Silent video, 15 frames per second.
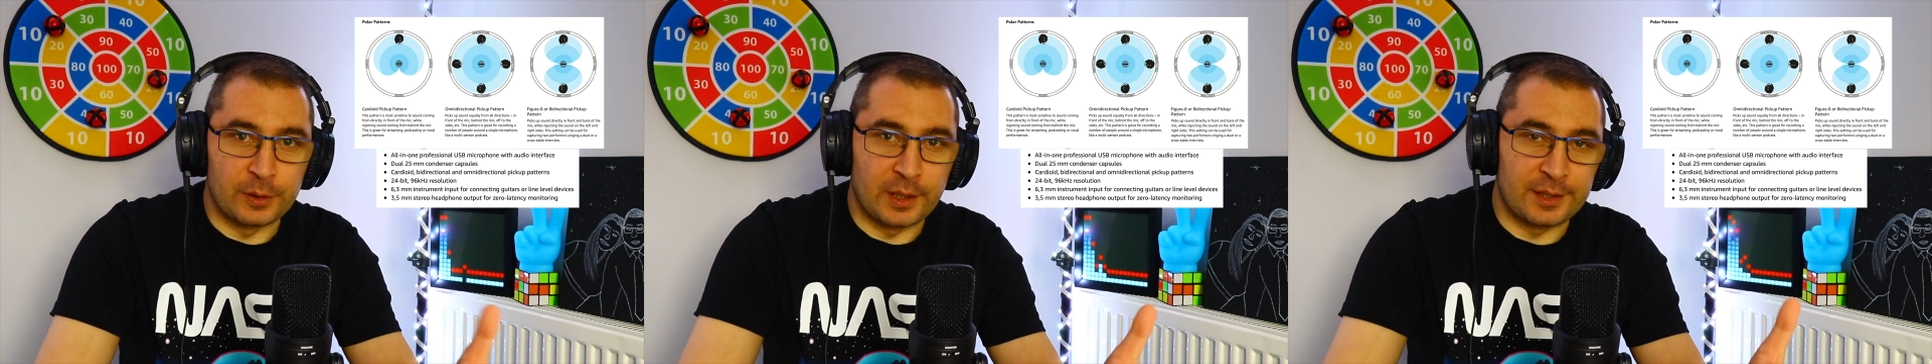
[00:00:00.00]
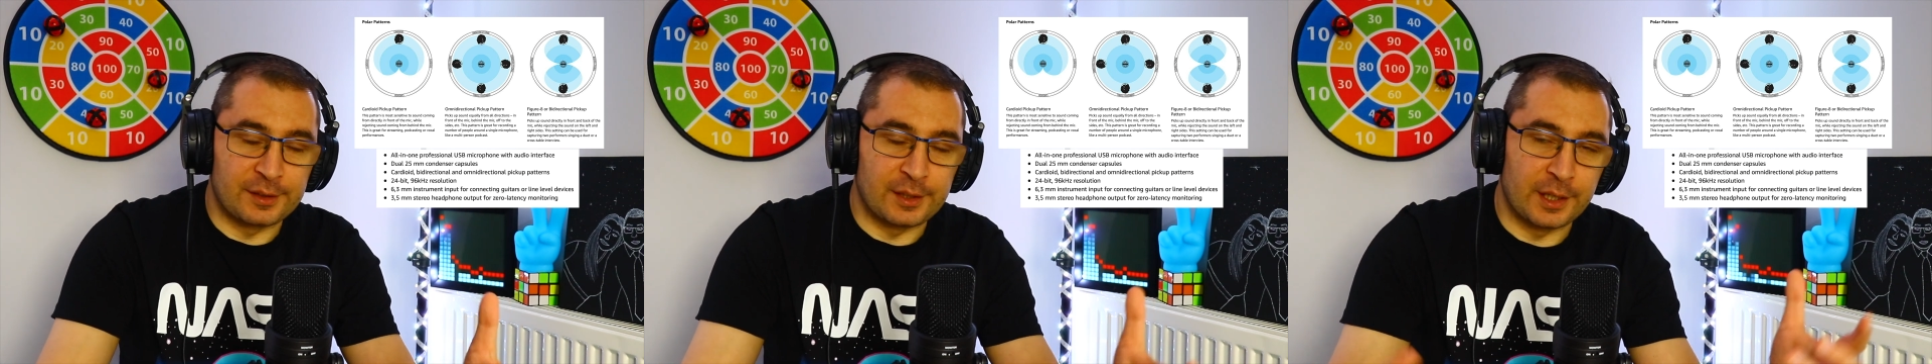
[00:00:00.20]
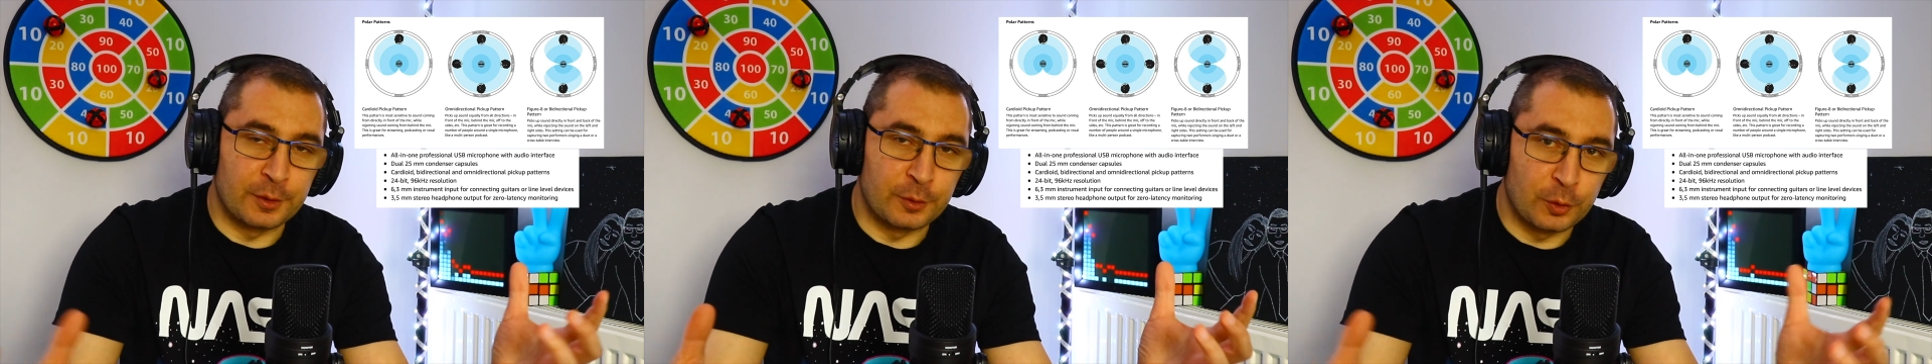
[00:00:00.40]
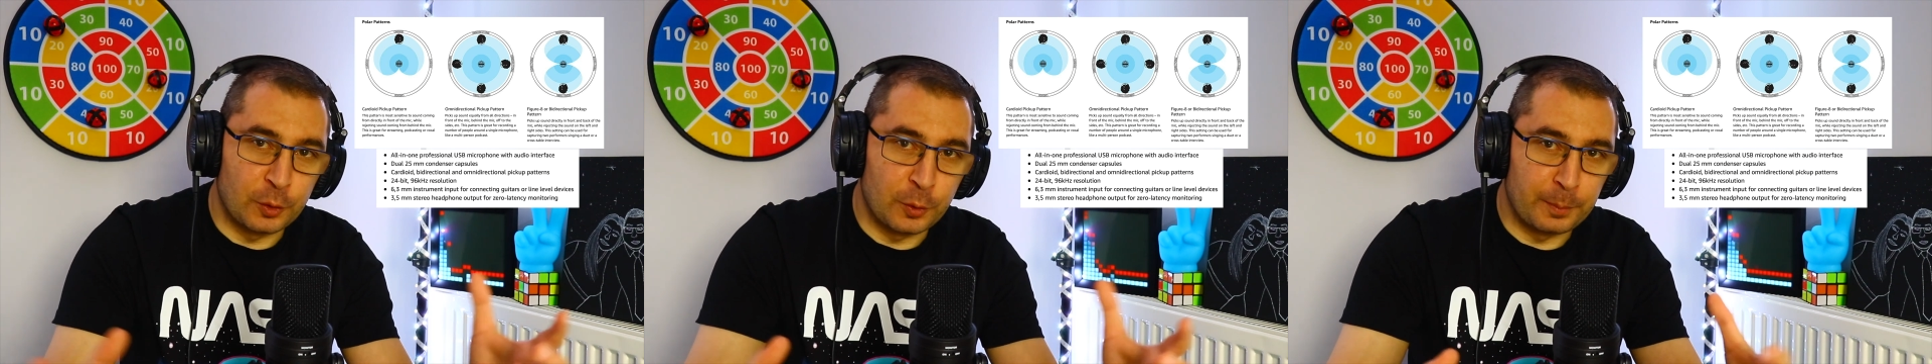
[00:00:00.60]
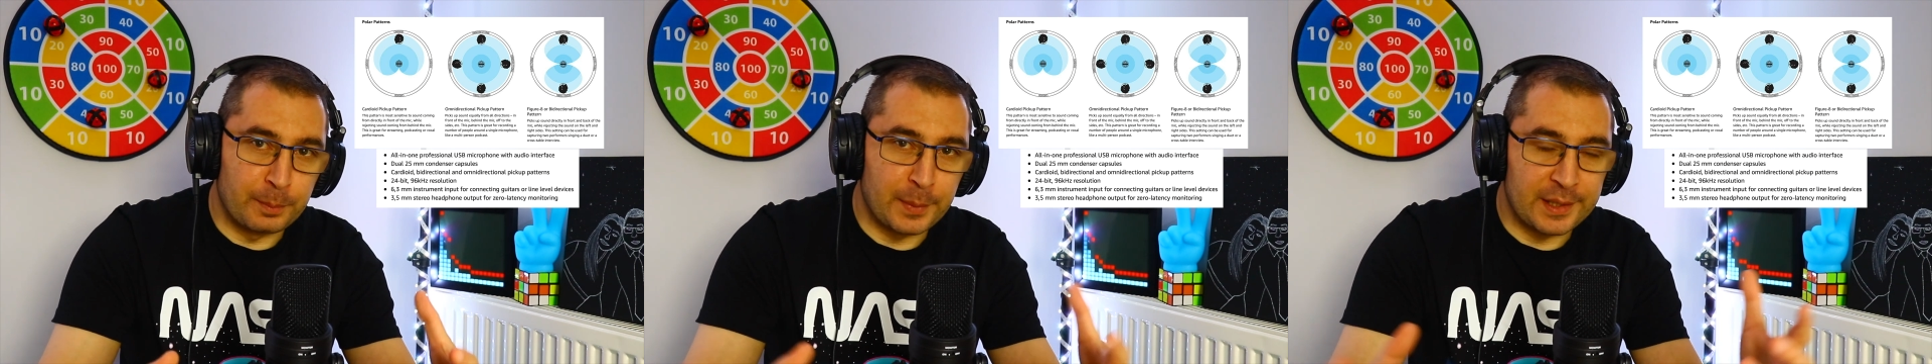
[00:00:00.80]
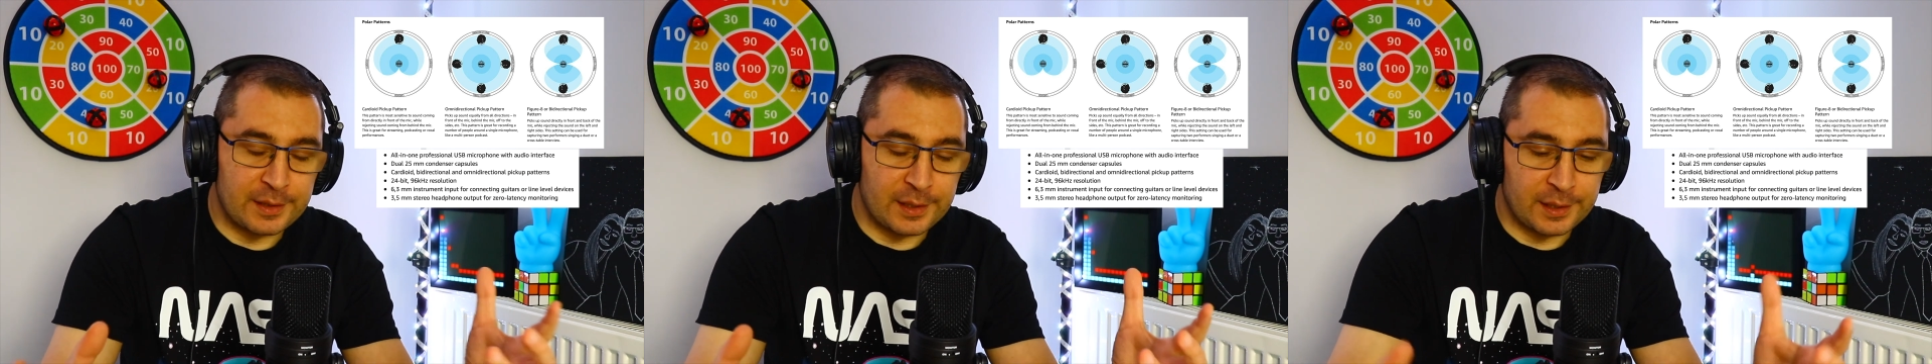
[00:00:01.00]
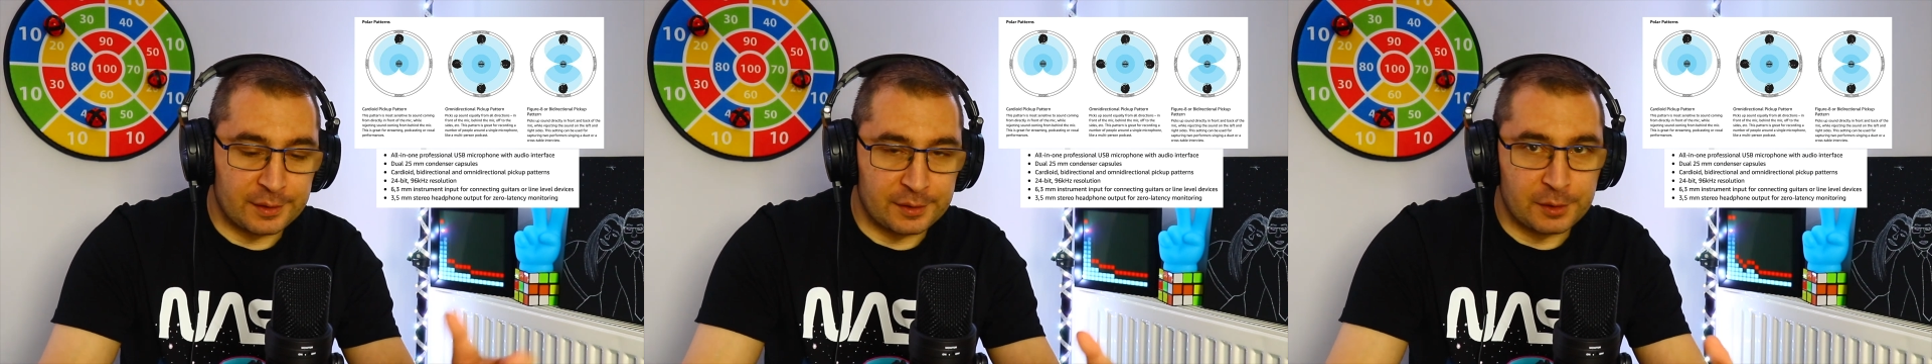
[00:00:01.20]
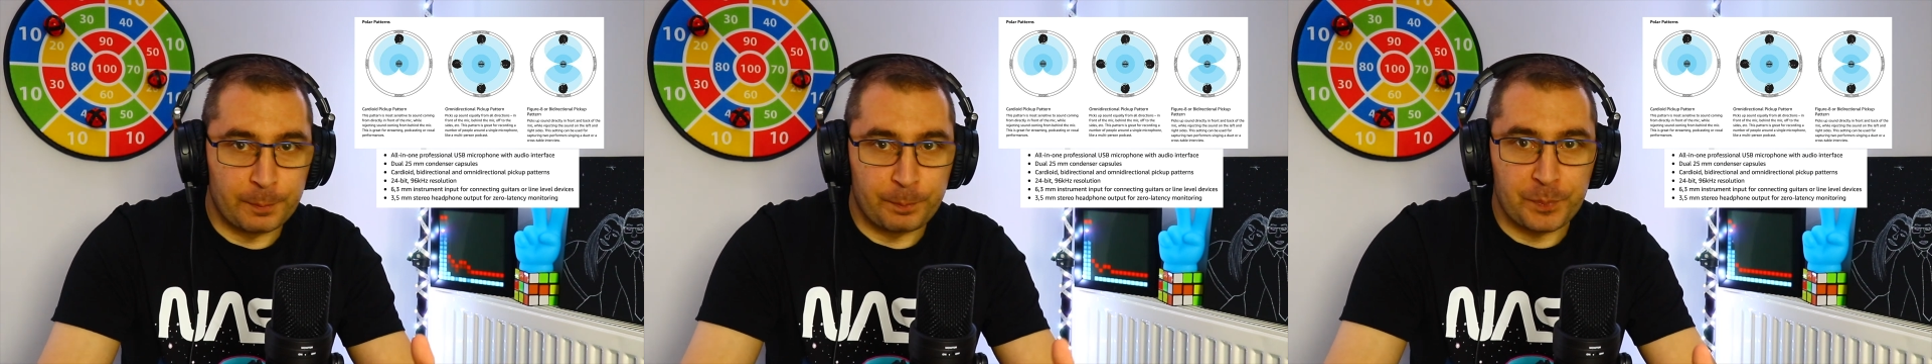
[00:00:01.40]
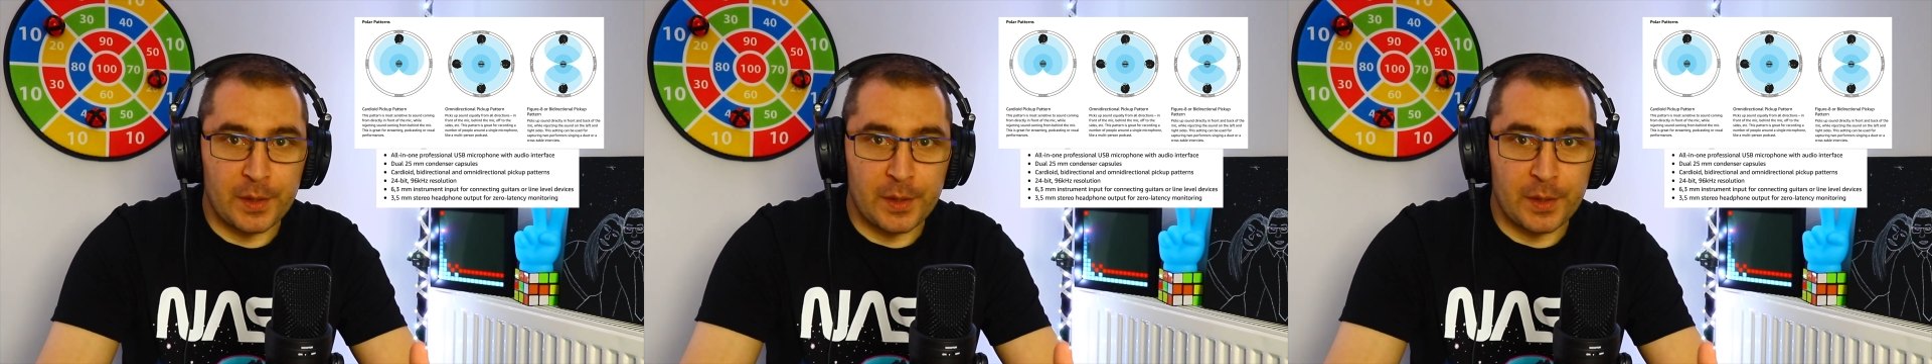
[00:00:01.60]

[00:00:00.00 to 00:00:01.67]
let's say, group meetings.